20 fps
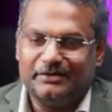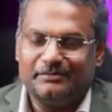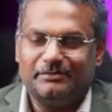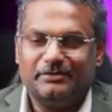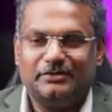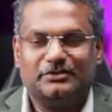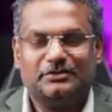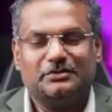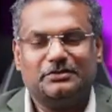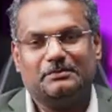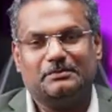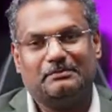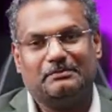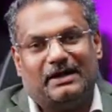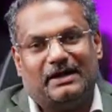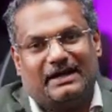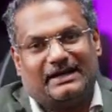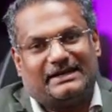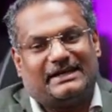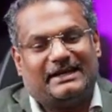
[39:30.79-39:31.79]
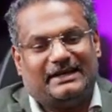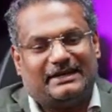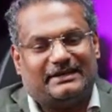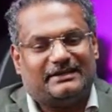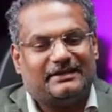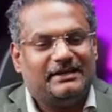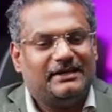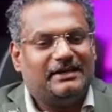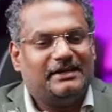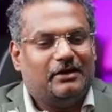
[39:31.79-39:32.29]
You're able to
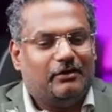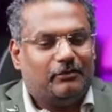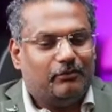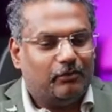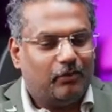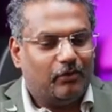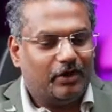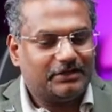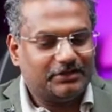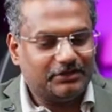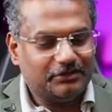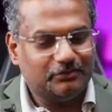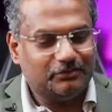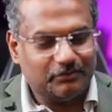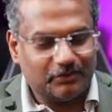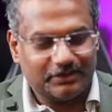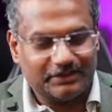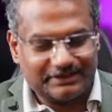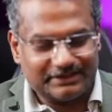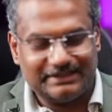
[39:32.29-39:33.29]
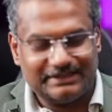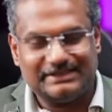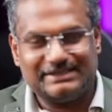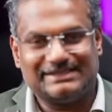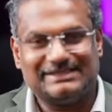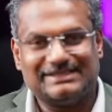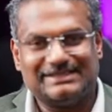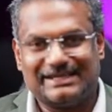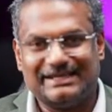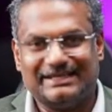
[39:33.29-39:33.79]
market what you want to
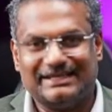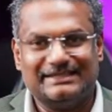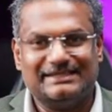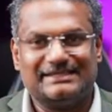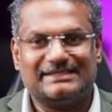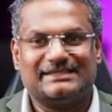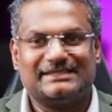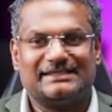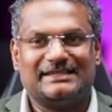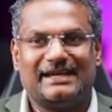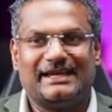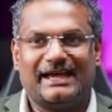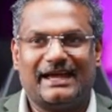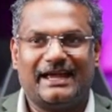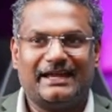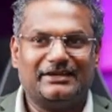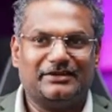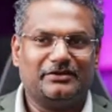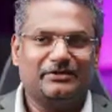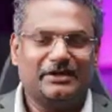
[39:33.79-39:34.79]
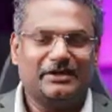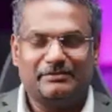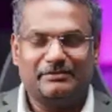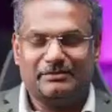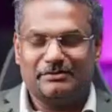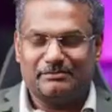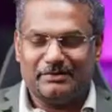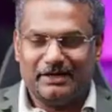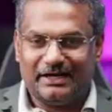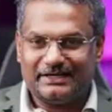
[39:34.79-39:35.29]
teach kids, and you're
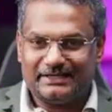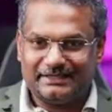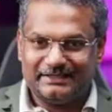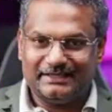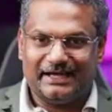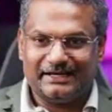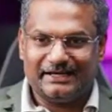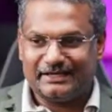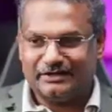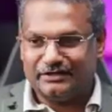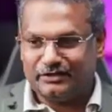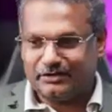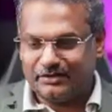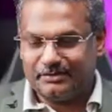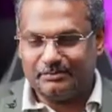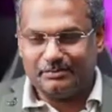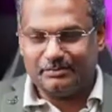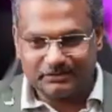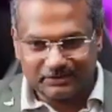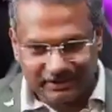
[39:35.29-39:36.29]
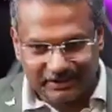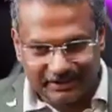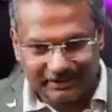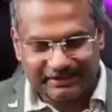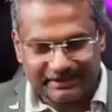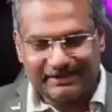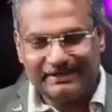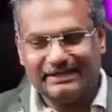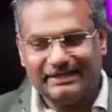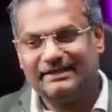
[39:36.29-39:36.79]
able to market that, and you're able to
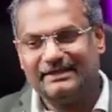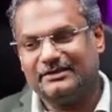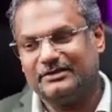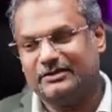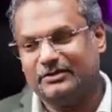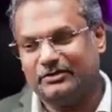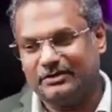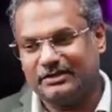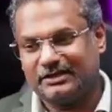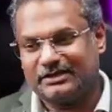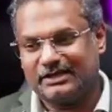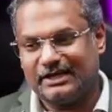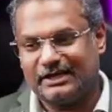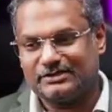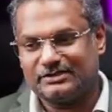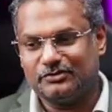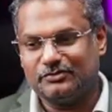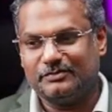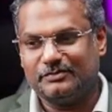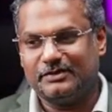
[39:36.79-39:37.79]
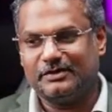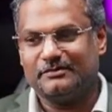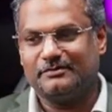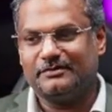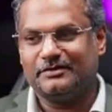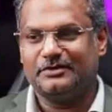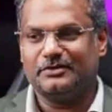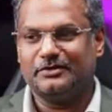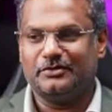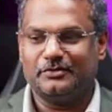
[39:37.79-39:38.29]
like go to the classroom
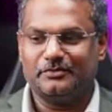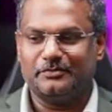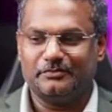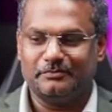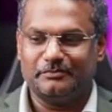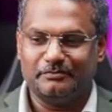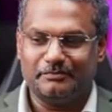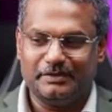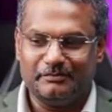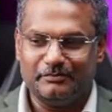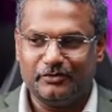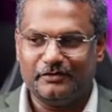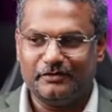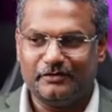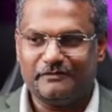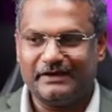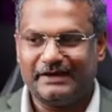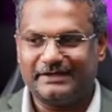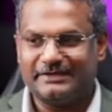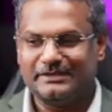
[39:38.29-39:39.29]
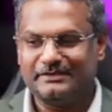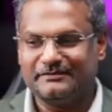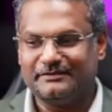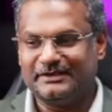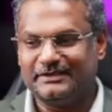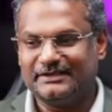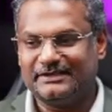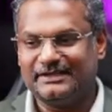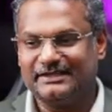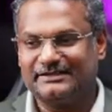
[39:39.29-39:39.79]
and be more
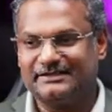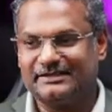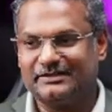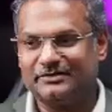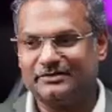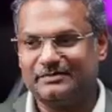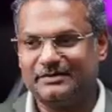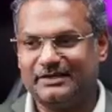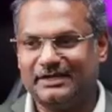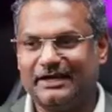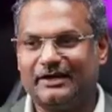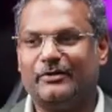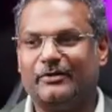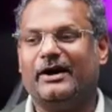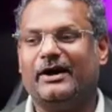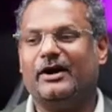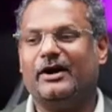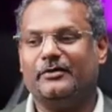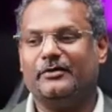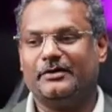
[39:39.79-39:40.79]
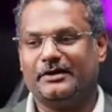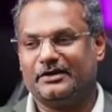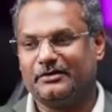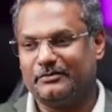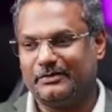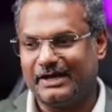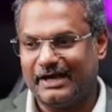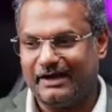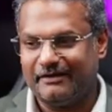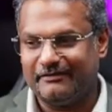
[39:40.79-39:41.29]
effective, and kids are going to be like, wow,
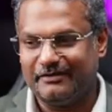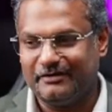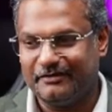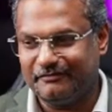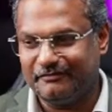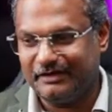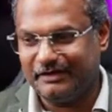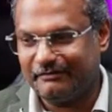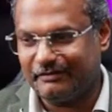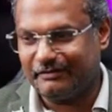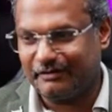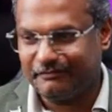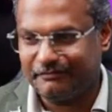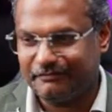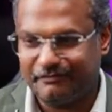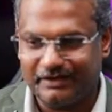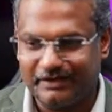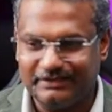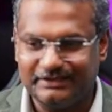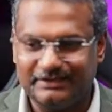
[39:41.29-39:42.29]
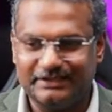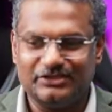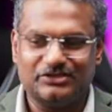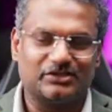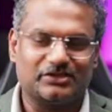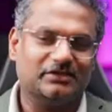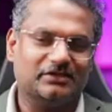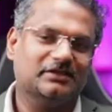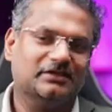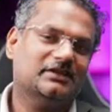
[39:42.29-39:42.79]
we have a fun
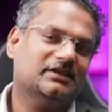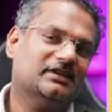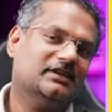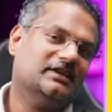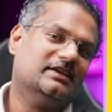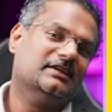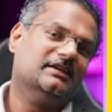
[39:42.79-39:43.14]
teacher